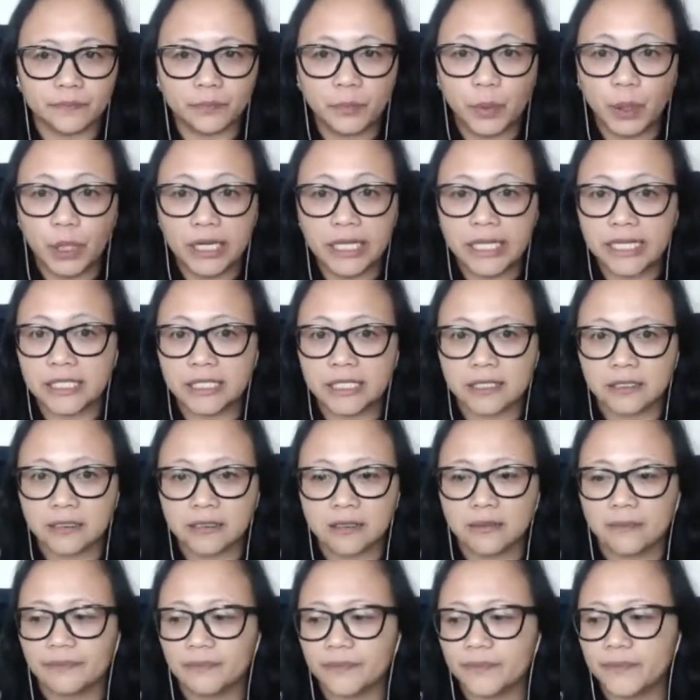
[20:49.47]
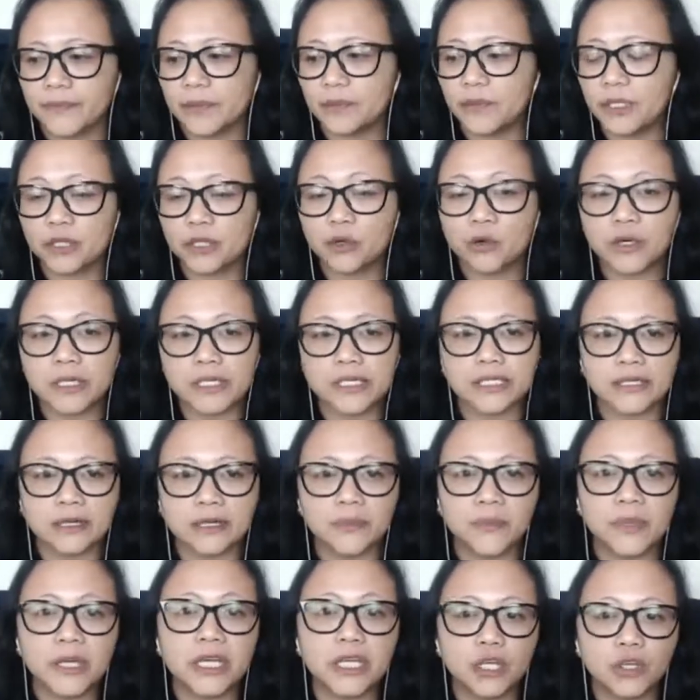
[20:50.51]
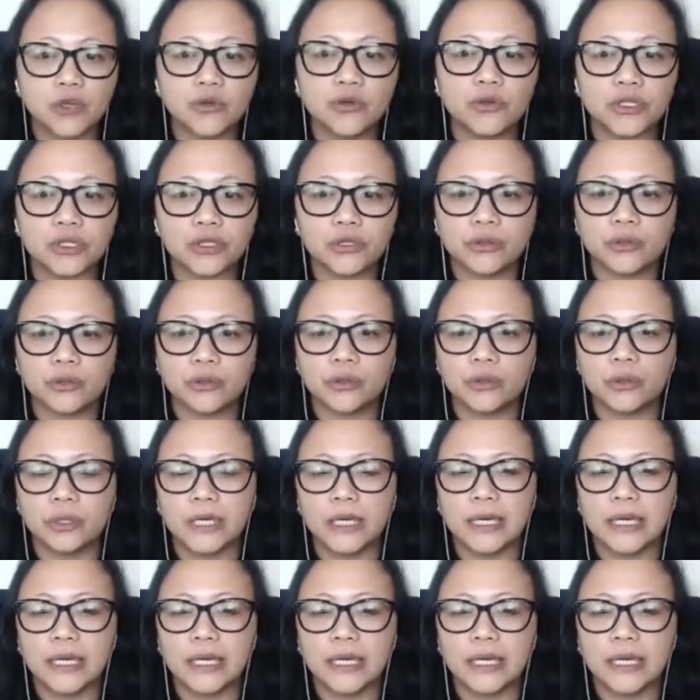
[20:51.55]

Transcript: police resources are being used to